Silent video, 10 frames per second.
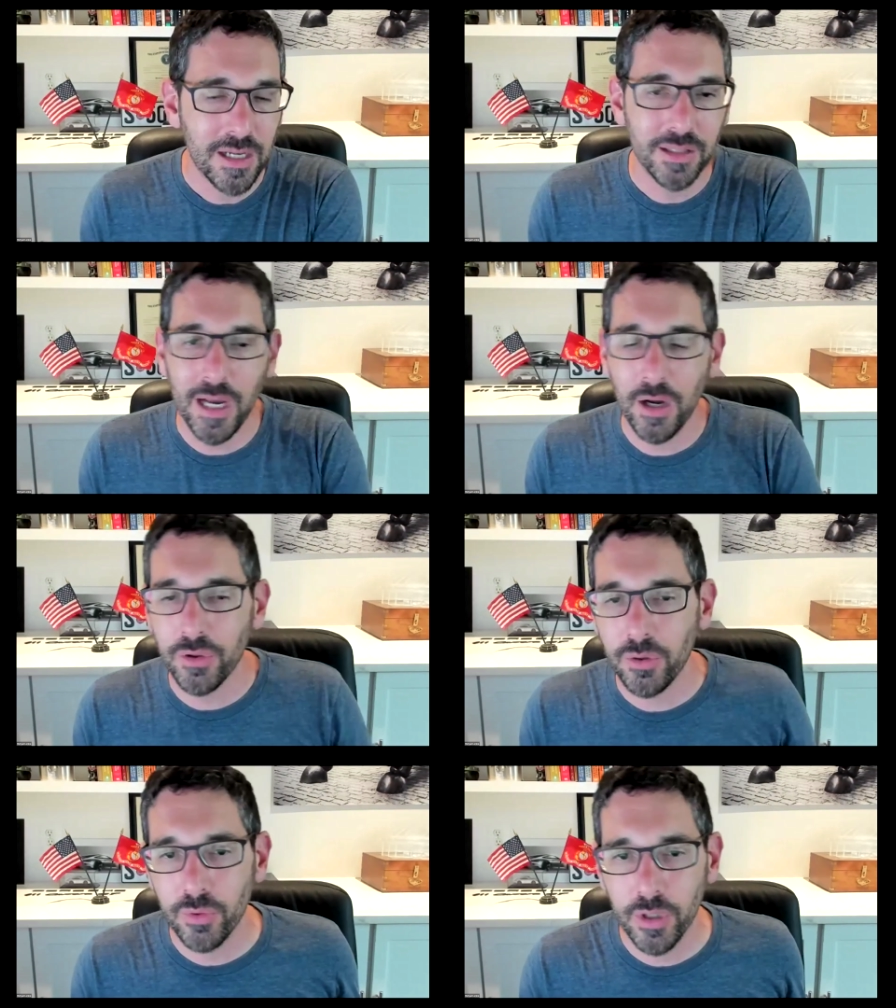down
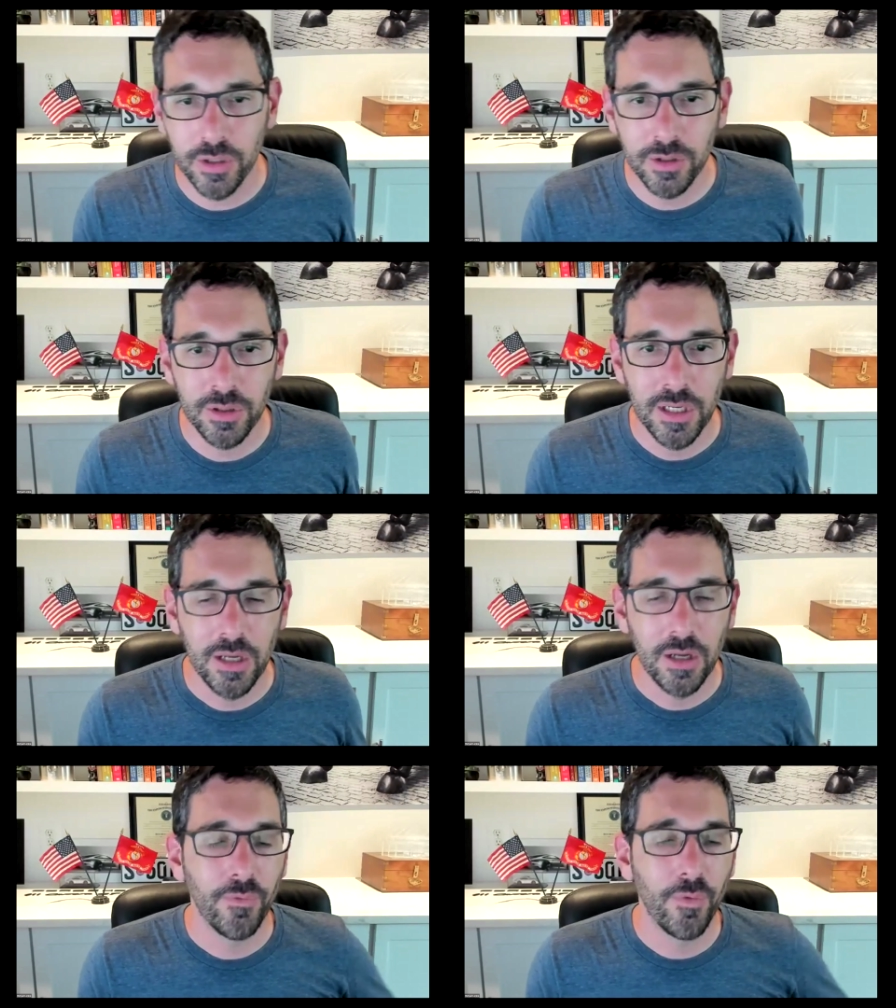the road
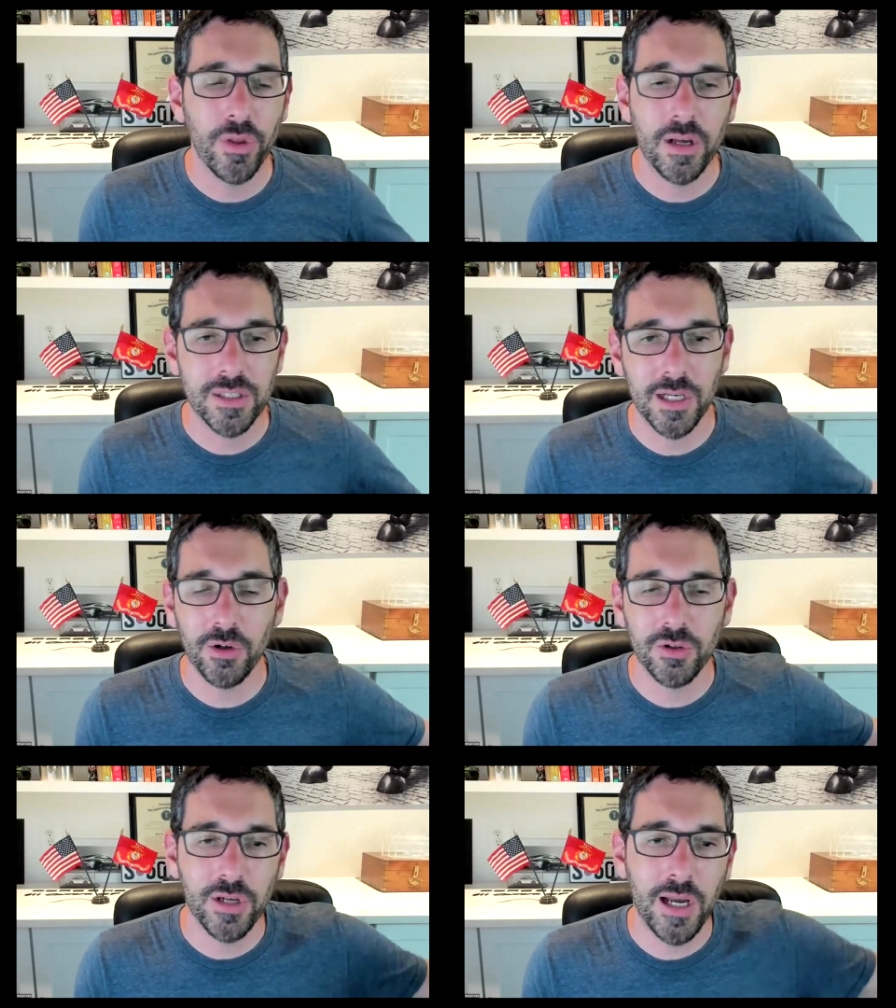for that
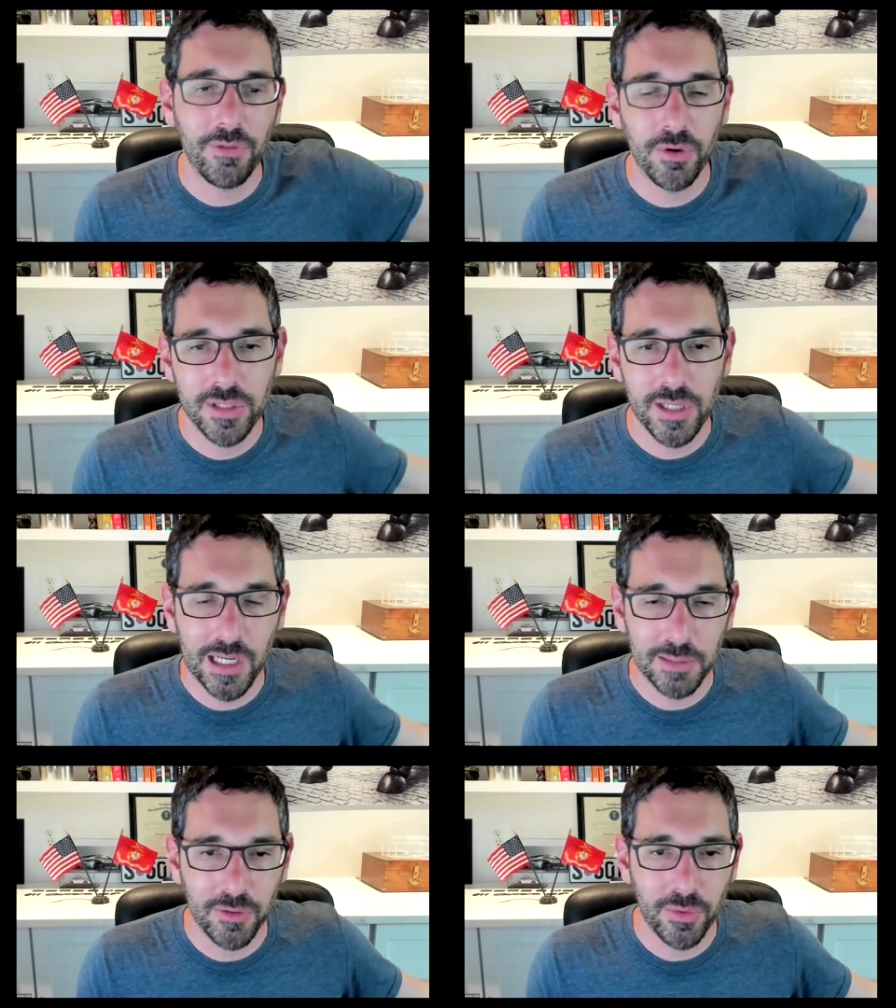seller to have their
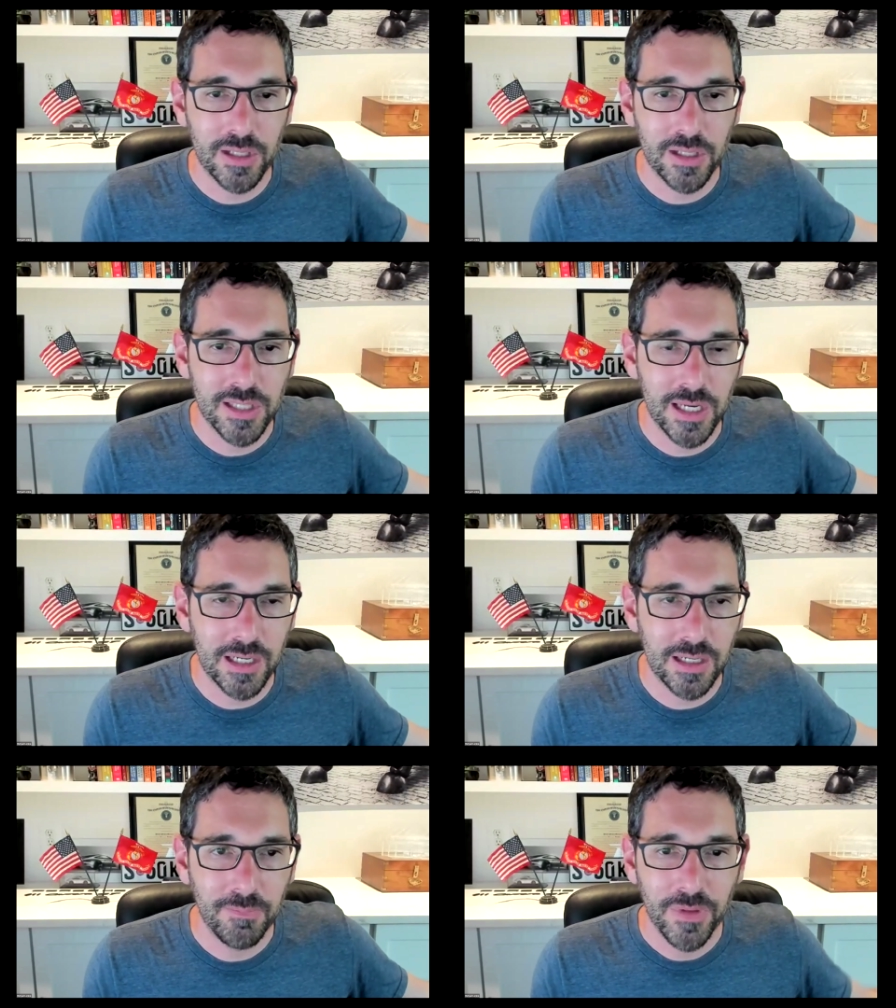entitlement
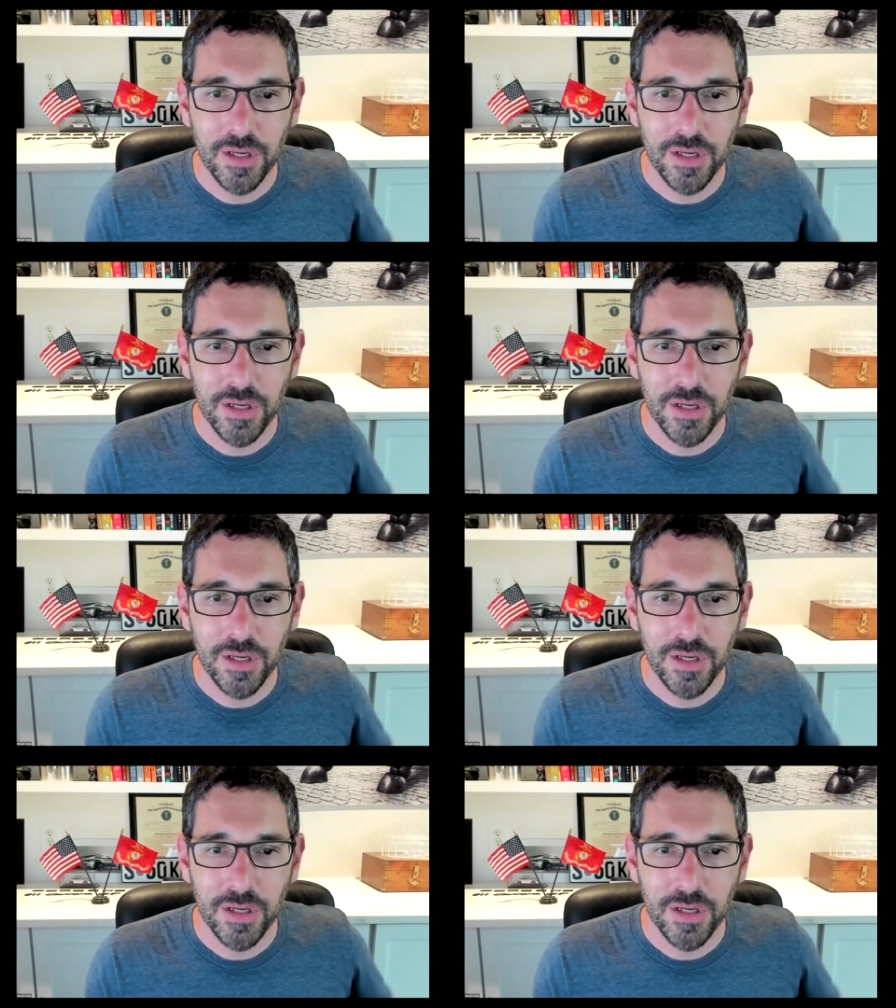reinstated.